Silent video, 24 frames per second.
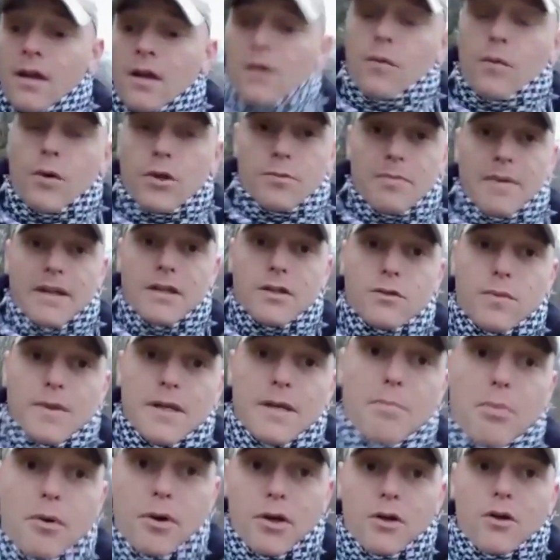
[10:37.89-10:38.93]
which means when your
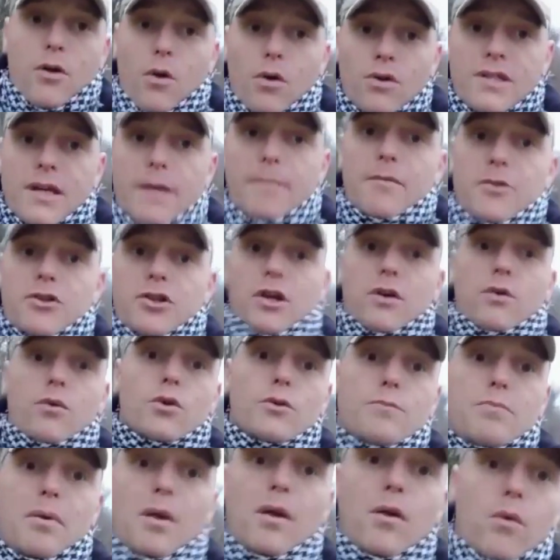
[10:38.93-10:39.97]
body core temperature goes
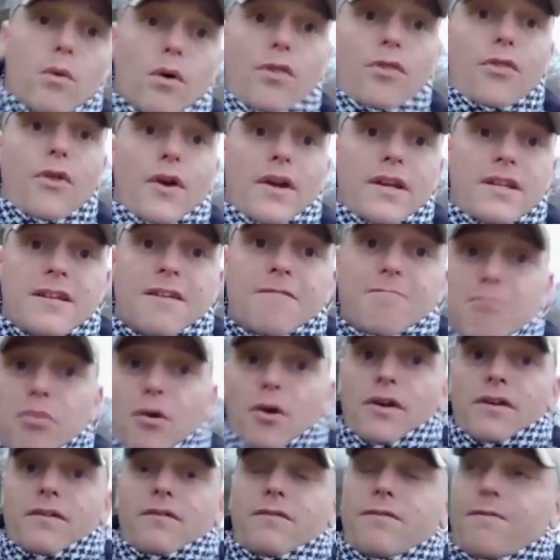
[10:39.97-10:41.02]
below
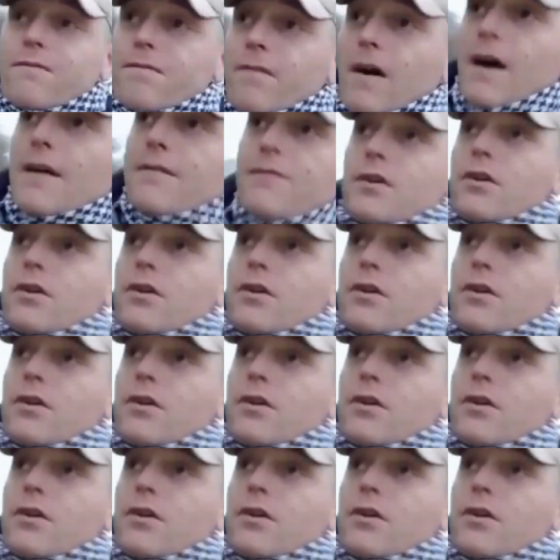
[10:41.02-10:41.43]
37.5